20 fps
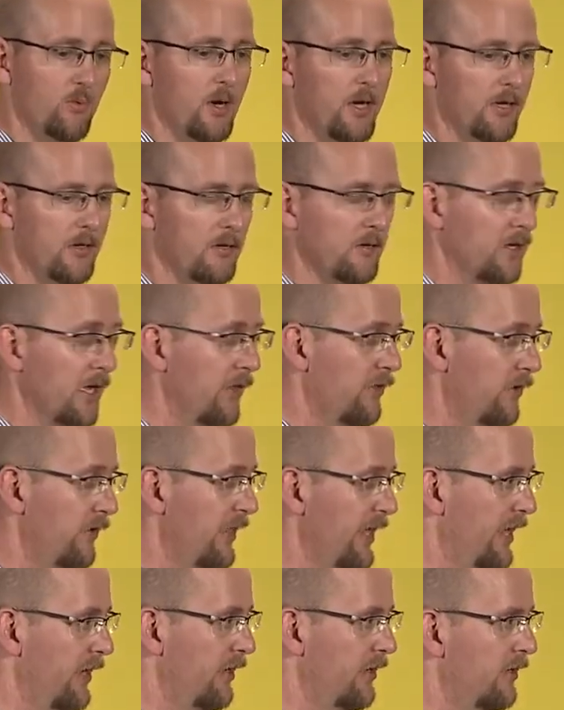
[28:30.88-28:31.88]
one other
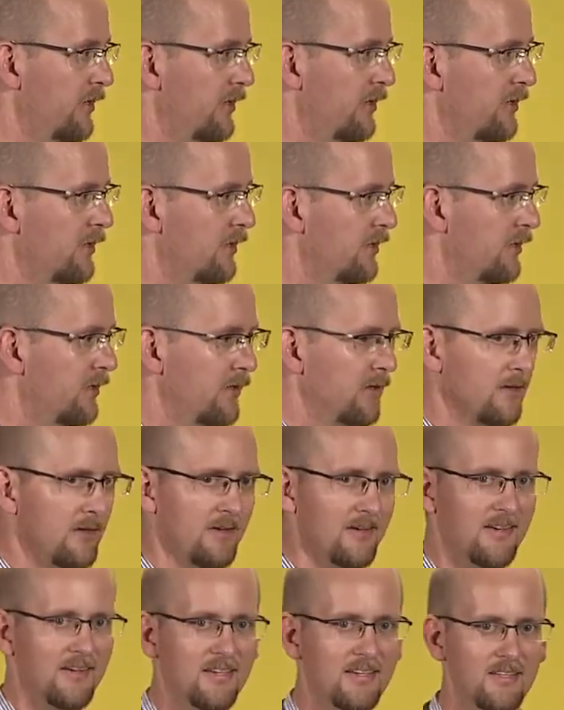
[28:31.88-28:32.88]
than
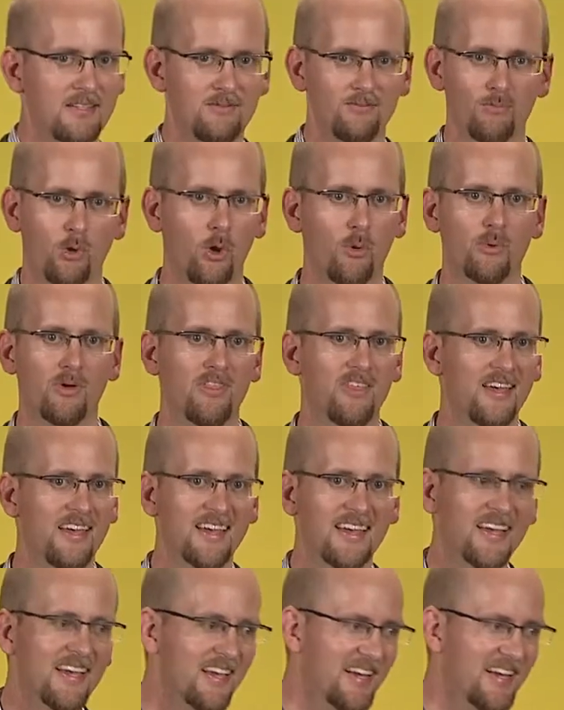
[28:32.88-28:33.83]
roll with it.